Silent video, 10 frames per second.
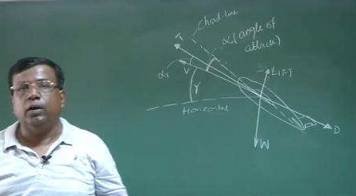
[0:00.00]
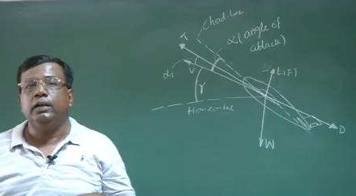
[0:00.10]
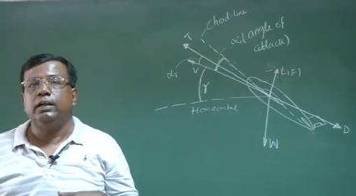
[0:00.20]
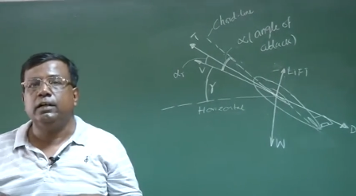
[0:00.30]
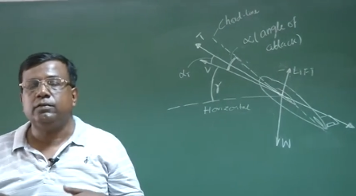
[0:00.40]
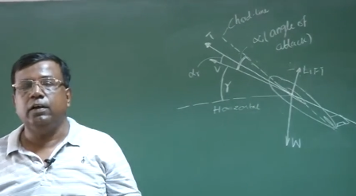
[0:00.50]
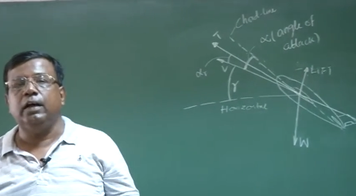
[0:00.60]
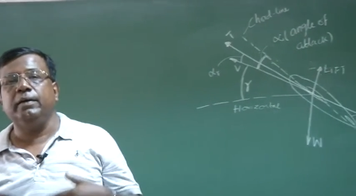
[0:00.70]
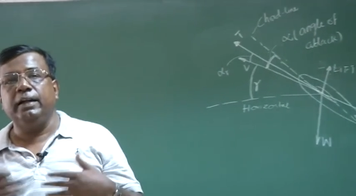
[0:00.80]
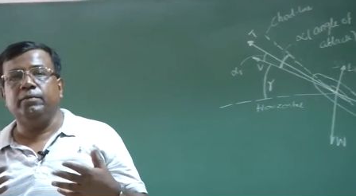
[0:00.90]
all it has to
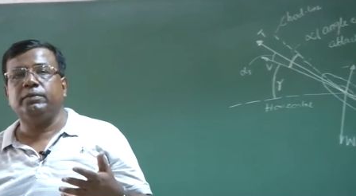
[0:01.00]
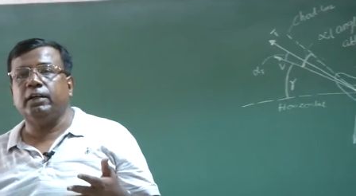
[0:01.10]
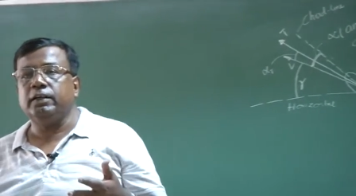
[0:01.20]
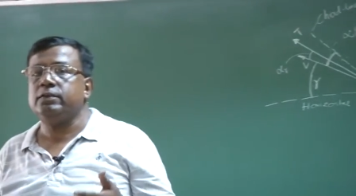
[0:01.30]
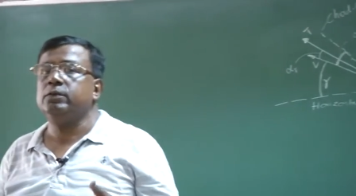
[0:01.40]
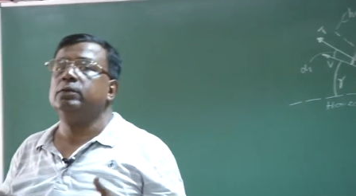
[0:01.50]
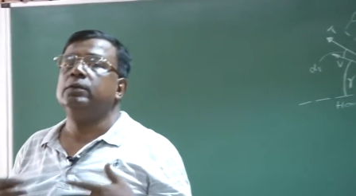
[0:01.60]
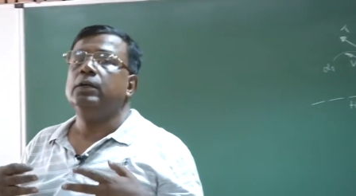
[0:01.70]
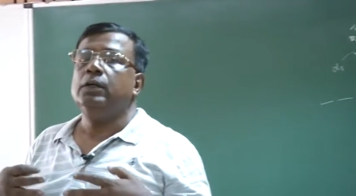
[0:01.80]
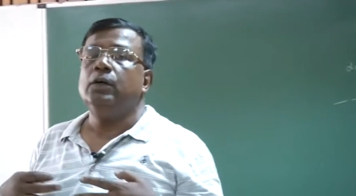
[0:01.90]
have enough thrust to
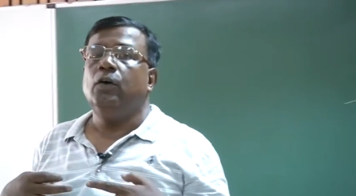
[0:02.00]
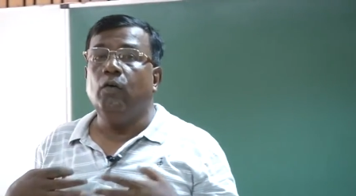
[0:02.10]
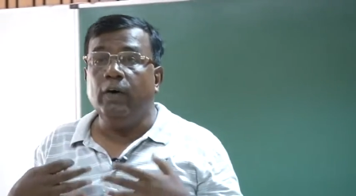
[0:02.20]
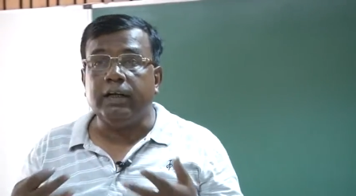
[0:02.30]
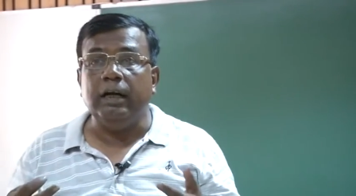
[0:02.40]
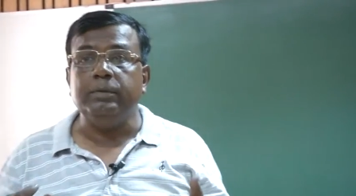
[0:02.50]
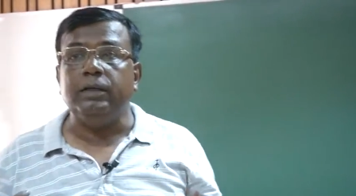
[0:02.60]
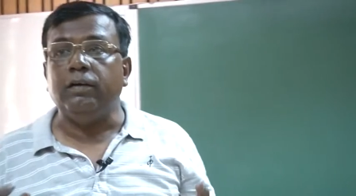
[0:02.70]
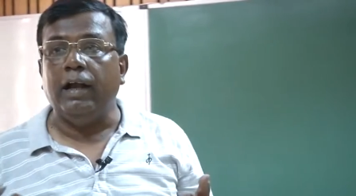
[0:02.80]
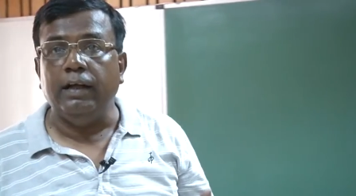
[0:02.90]
overcome the
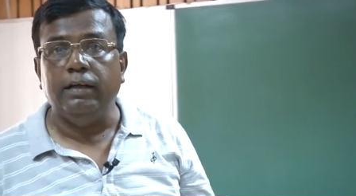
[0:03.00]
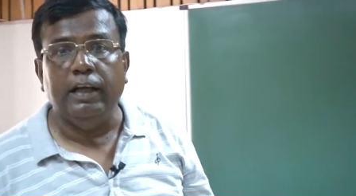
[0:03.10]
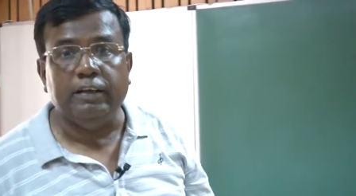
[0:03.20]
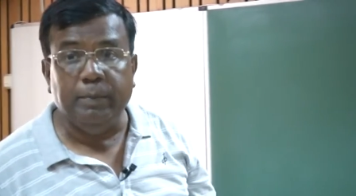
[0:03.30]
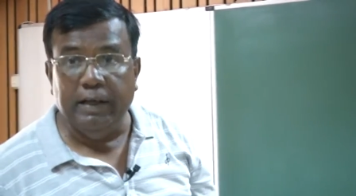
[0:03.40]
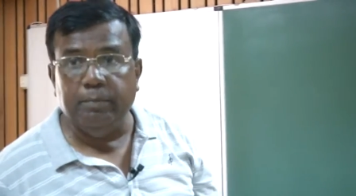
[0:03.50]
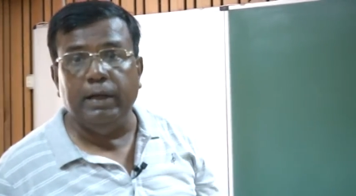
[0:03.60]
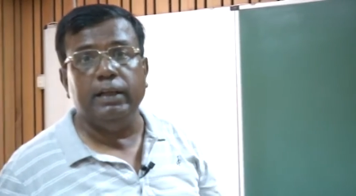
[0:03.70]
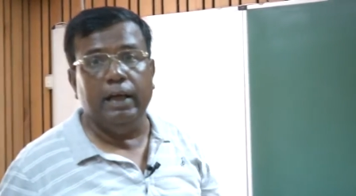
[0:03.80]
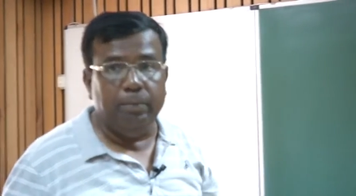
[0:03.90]
drag experienced
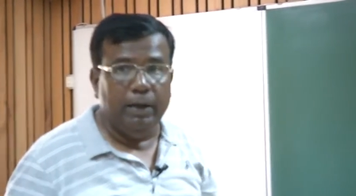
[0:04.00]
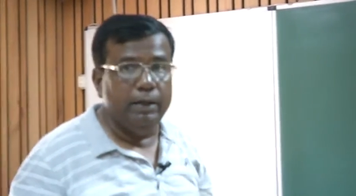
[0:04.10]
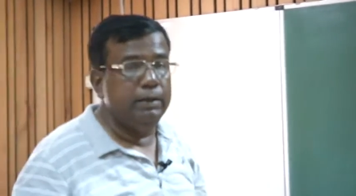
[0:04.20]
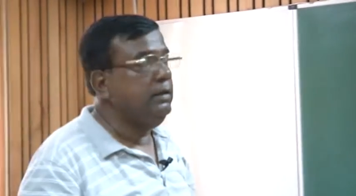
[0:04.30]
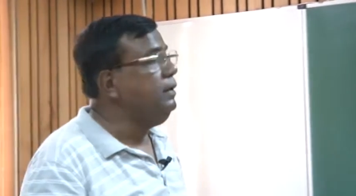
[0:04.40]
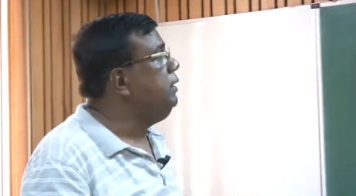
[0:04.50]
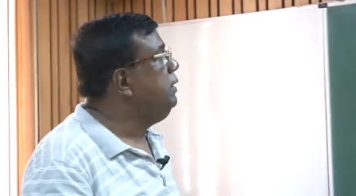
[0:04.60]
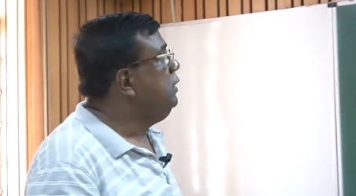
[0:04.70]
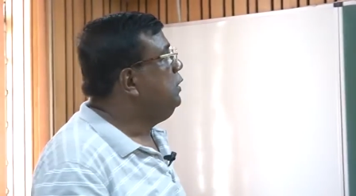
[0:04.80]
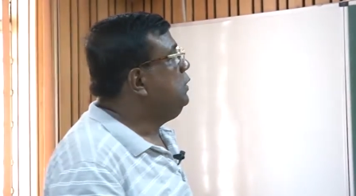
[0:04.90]
by the airplane.
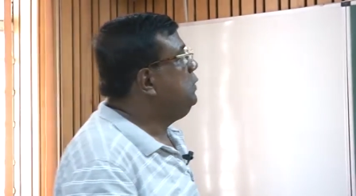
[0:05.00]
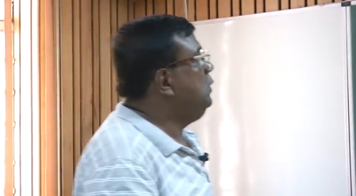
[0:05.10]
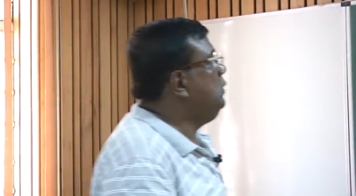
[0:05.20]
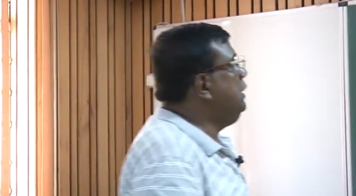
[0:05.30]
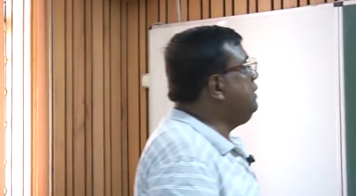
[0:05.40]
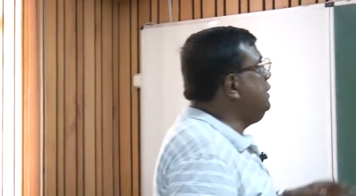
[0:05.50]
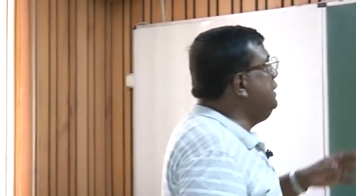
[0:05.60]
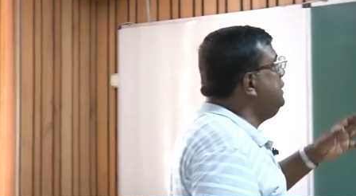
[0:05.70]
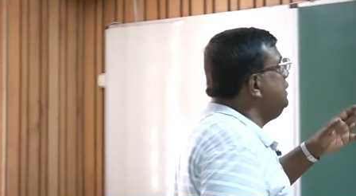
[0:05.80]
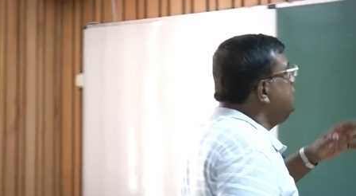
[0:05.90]
So let's say
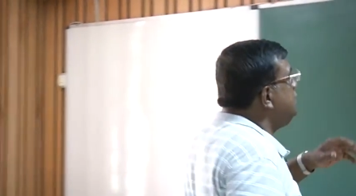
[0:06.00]
engine is